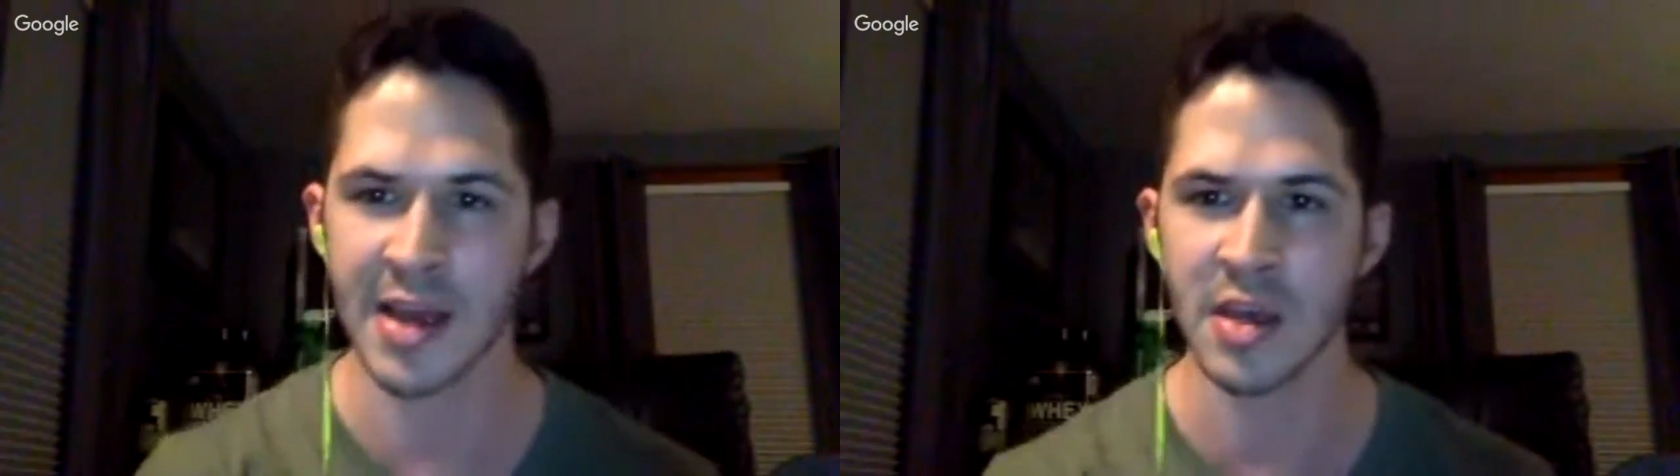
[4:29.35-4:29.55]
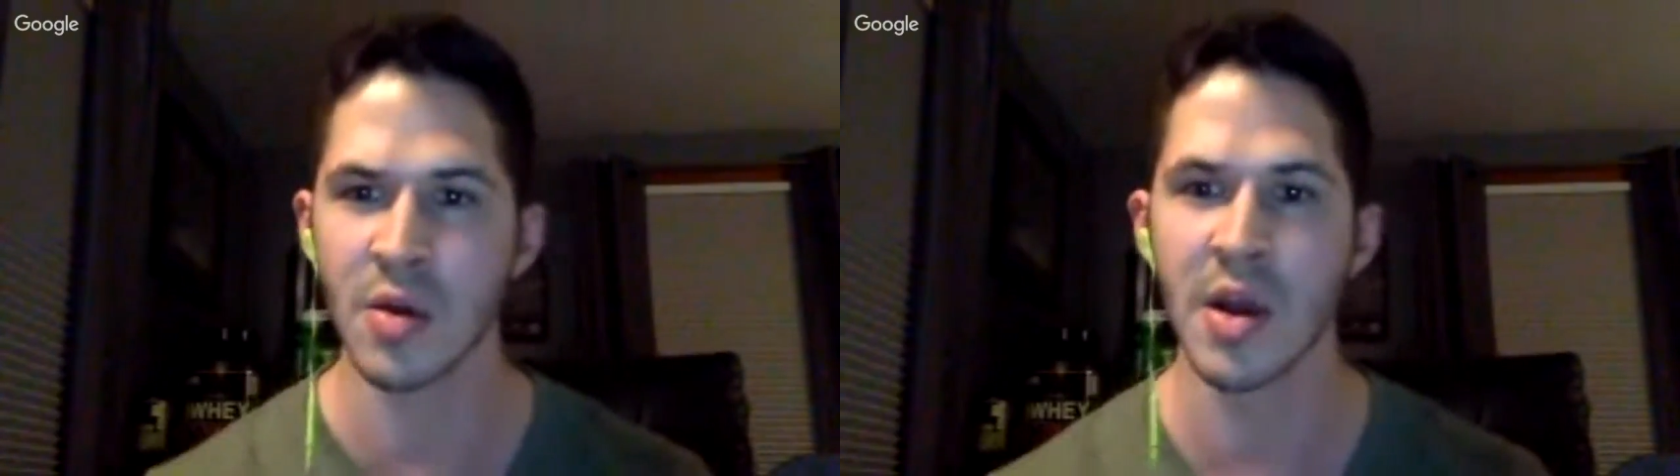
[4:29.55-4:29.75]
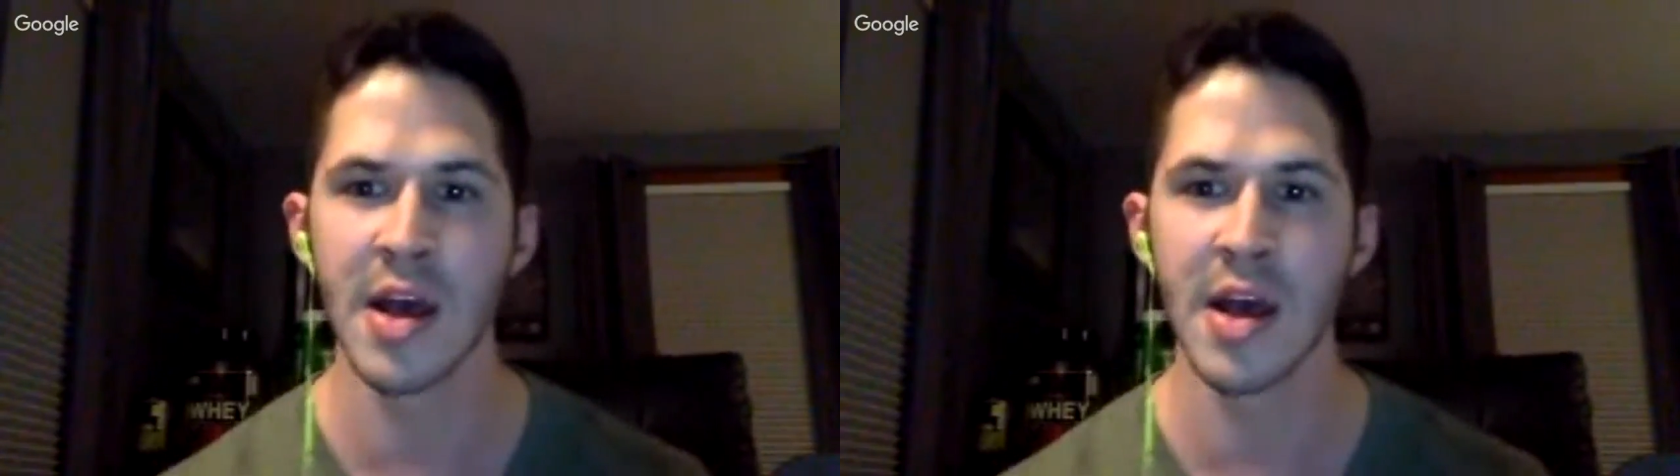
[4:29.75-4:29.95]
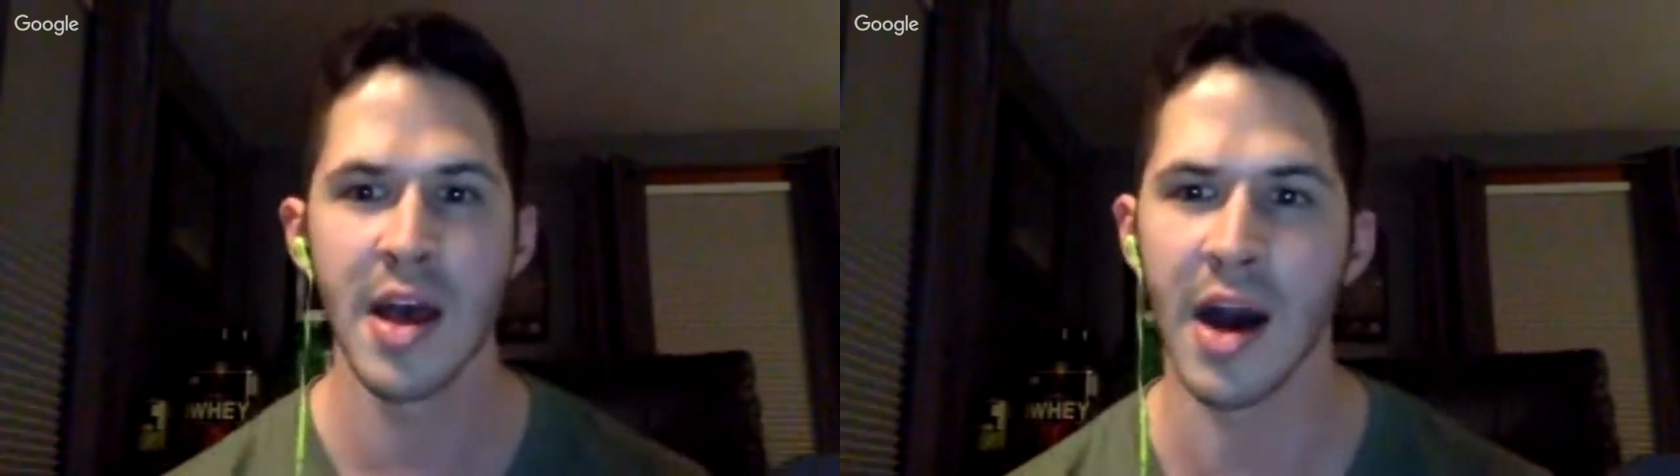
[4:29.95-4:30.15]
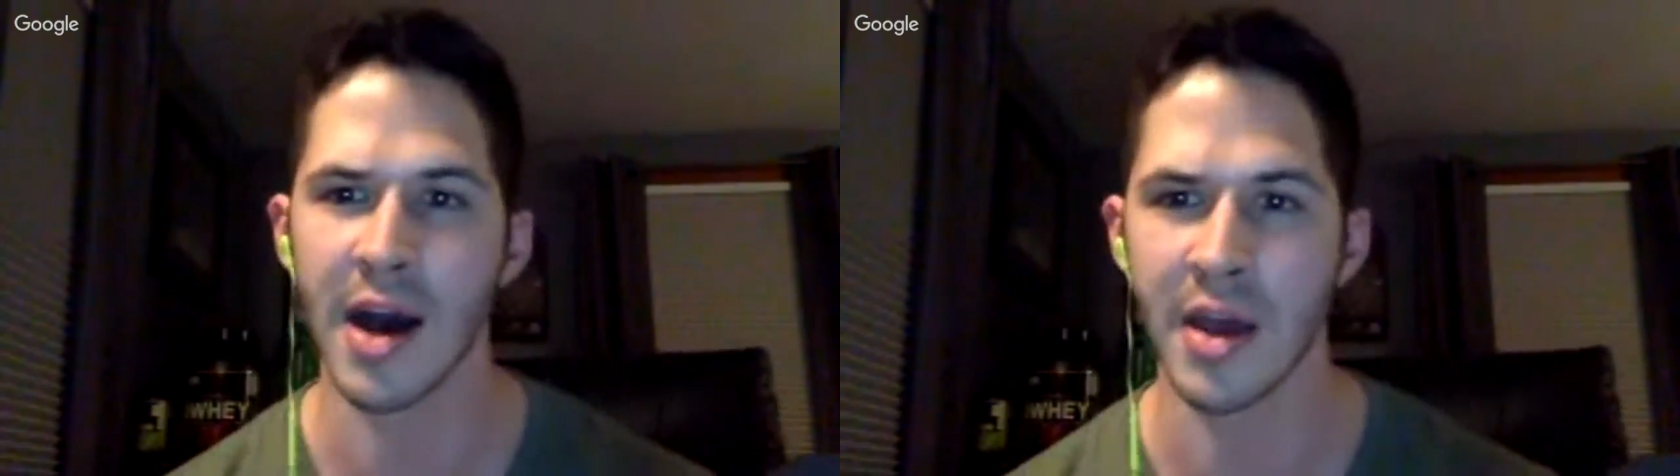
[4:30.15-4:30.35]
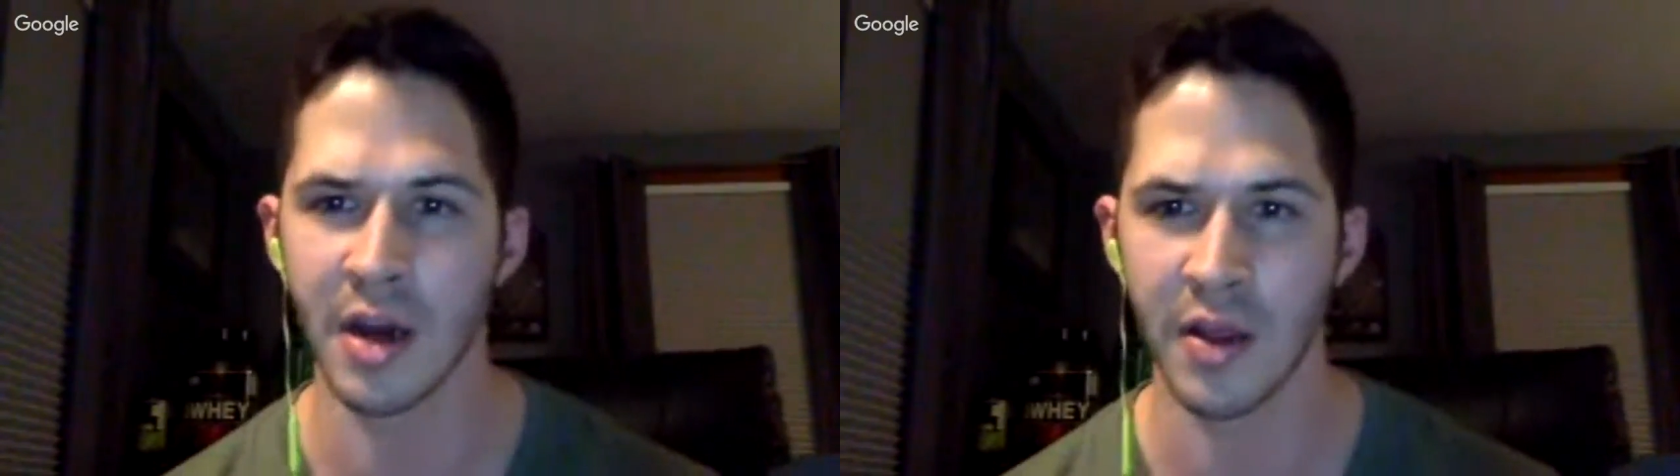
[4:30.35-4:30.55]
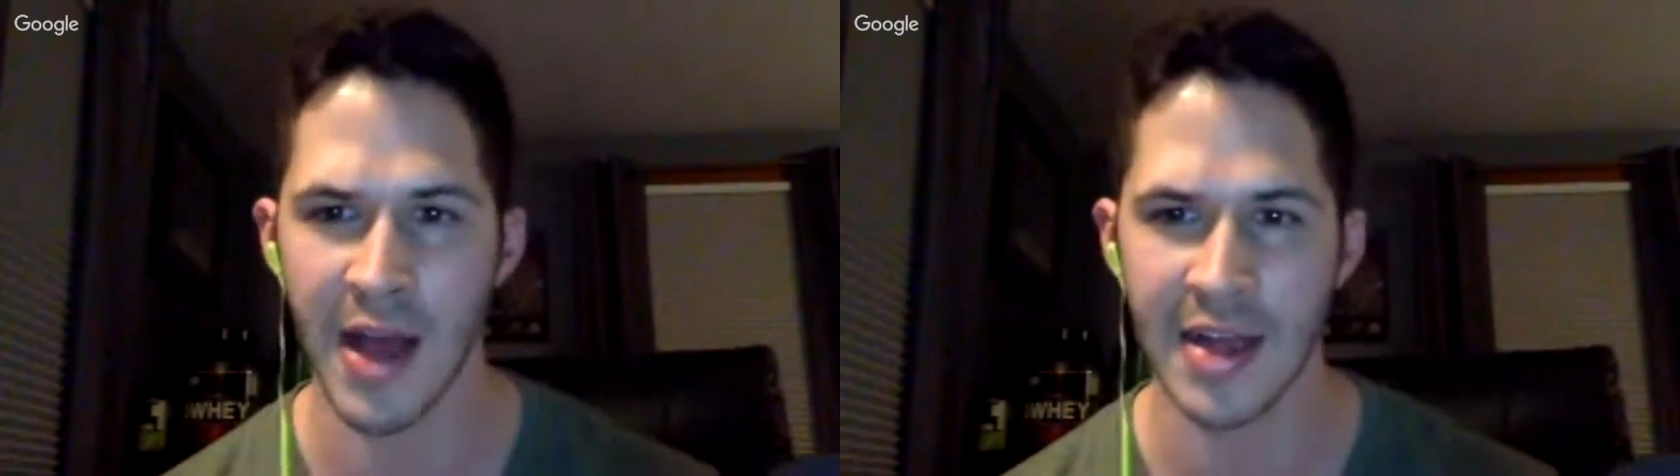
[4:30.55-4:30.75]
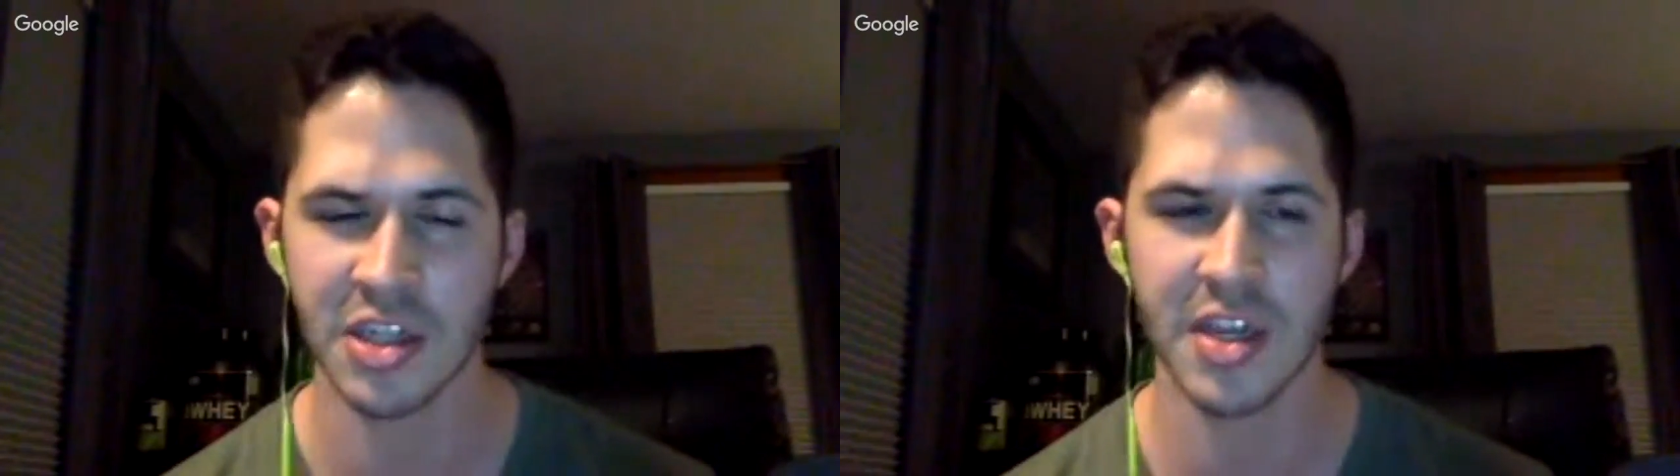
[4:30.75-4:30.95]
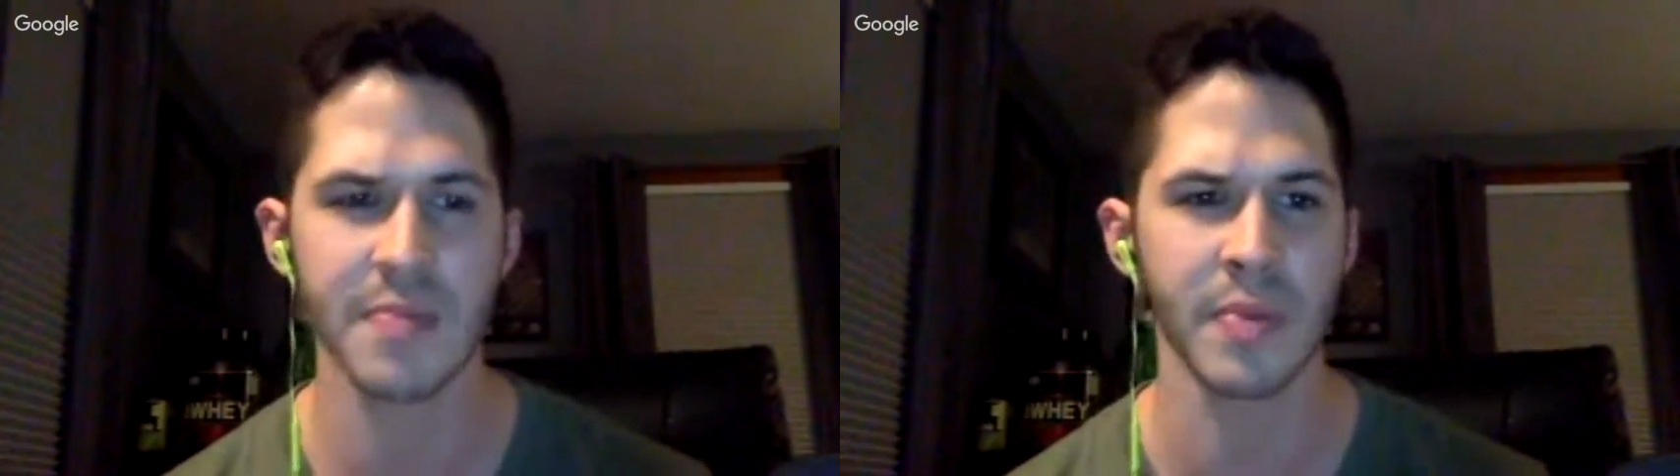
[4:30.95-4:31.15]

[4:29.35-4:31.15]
you and all that shit.